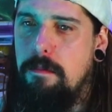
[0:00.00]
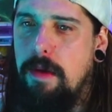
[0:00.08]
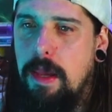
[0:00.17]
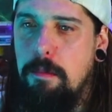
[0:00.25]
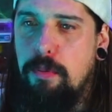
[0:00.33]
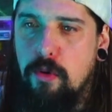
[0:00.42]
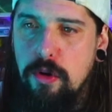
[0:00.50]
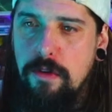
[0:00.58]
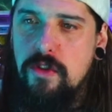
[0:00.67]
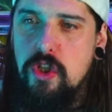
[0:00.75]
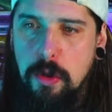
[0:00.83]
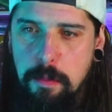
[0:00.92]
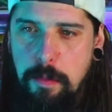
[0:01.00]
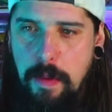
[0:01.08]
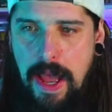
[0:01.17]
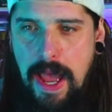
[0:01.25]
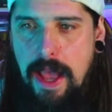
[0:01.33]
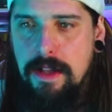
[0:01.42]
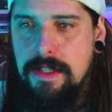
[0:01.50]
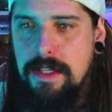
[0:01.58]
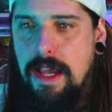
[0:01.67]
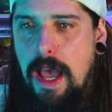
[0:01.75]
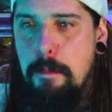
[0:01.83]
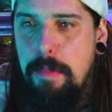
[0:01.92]
Improved junk pack
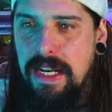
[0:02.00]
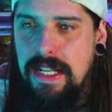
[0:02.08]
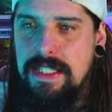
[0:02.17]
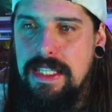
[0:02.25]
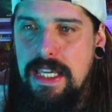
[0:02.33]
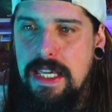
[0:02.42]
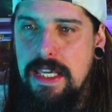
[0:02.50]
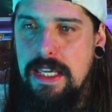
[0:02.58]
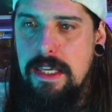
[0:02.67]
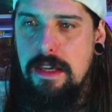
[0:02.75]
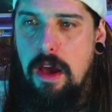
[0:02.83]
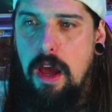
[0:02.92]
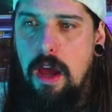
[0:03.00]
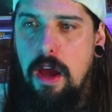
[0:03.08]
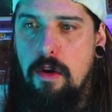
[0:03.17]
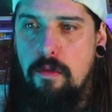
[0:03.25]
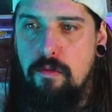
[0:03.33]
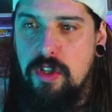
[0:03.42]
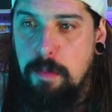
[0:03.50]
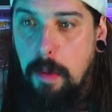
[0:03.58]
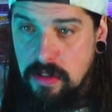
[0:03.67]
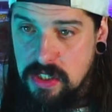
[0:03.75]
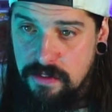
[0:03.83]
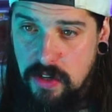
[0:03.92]
ability
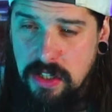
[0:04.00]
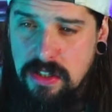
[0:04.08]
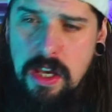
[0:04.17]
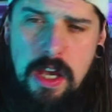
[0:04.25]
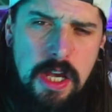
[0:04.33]
responsiveness.